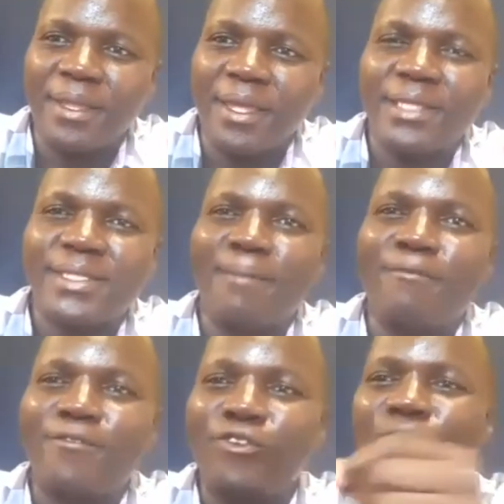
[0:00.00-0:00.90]
and some
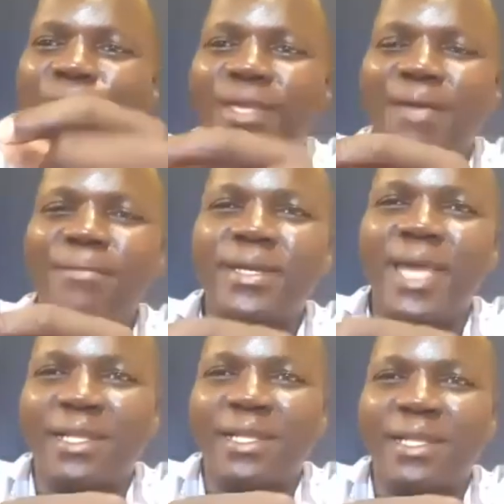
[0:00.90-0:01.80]
few
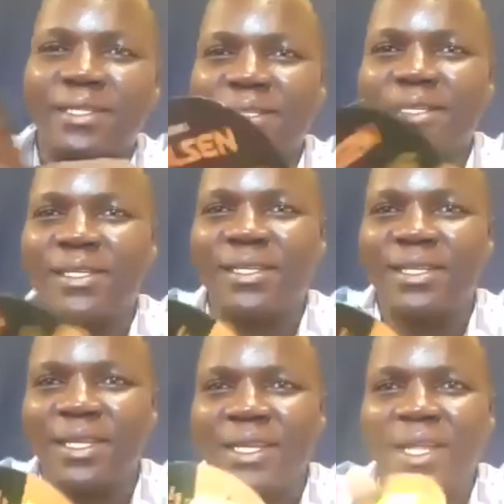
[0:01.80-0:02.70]
chemicals.
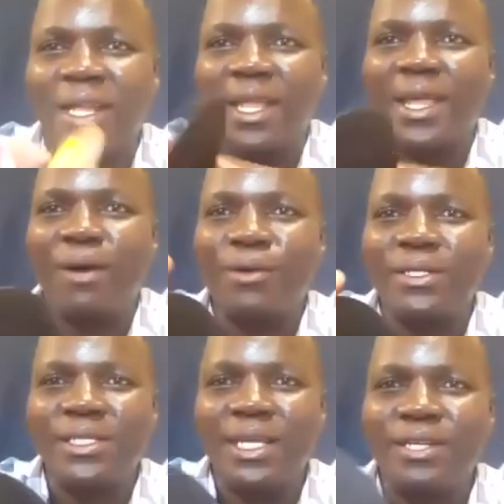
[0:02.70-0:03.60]
Now, is
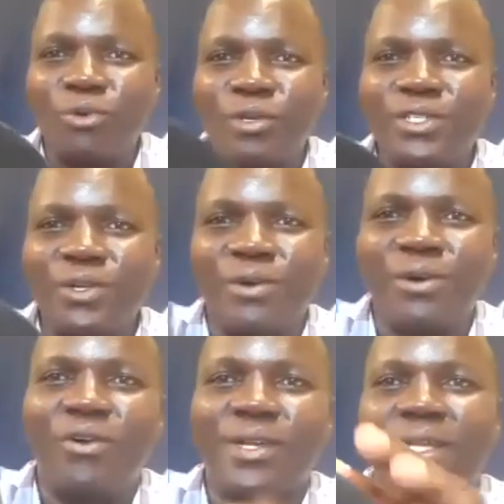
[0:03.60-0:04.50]
it a solid
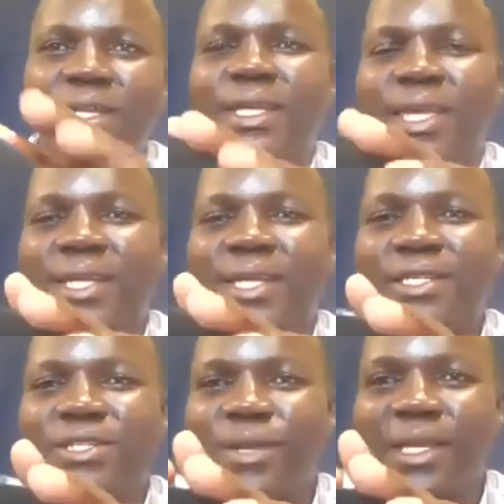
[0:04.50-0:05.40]
or gas
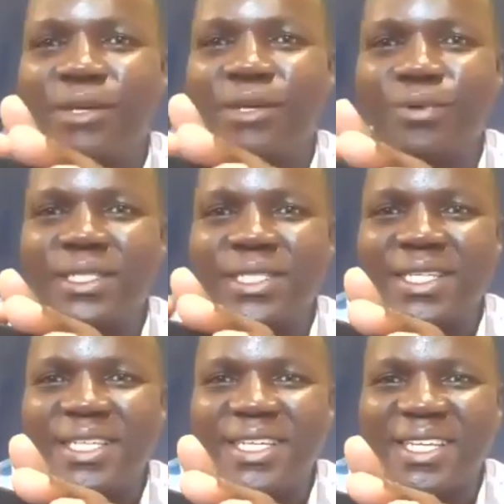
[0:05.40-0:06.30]
or a liquid?
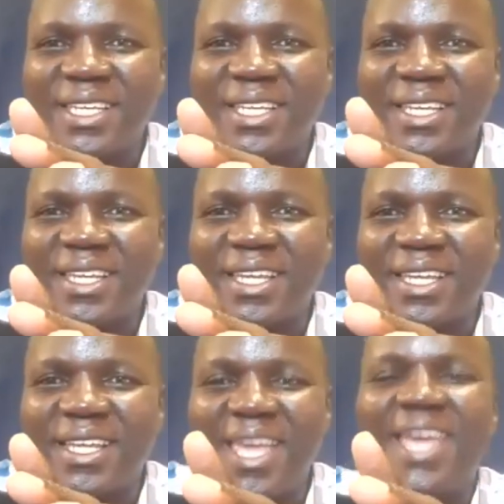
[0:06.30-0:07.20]

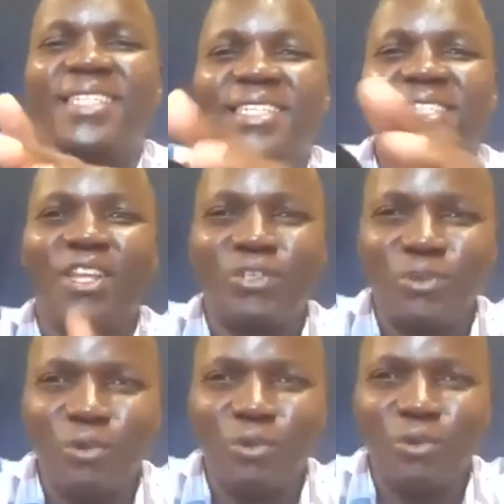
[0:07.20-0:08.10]
Yes, it is a
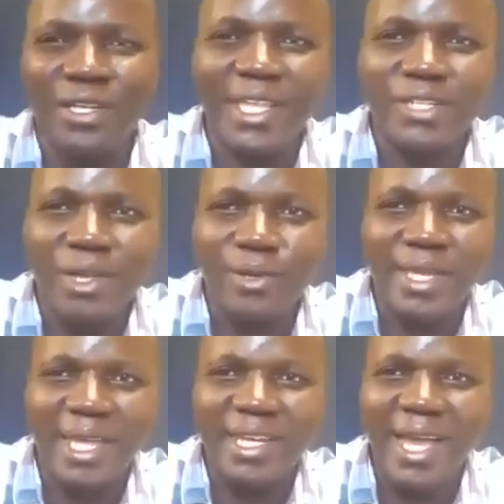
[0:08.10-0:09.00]
solid. That's why you
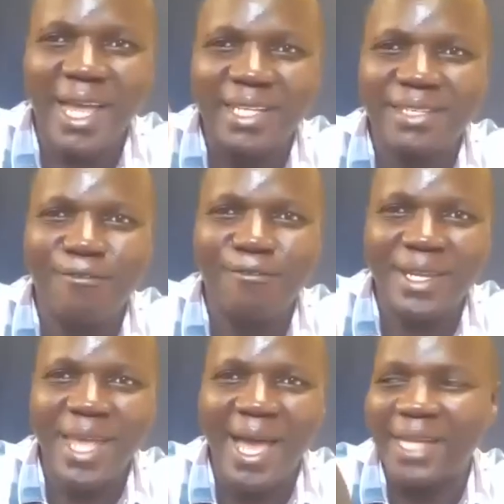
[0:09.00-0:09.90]
can cut very
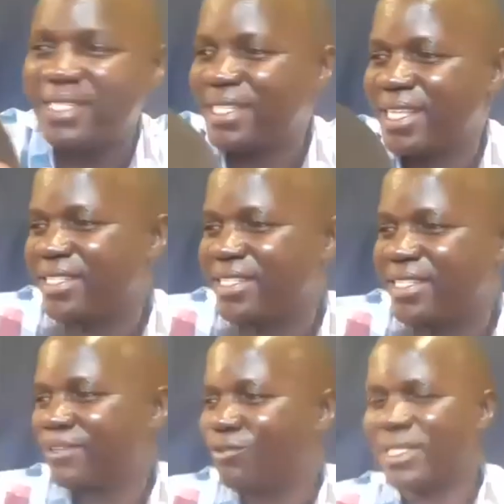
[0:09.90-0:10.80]
hard things
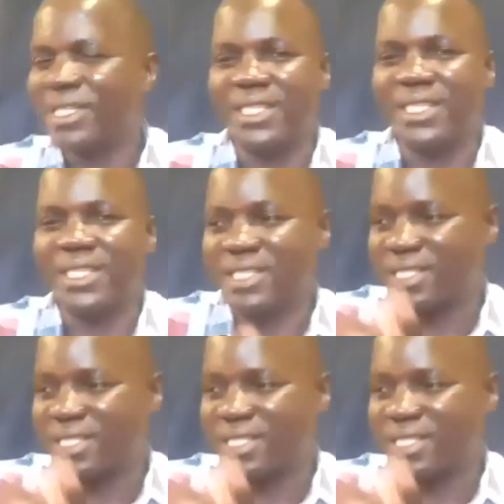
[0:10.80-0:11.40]
using this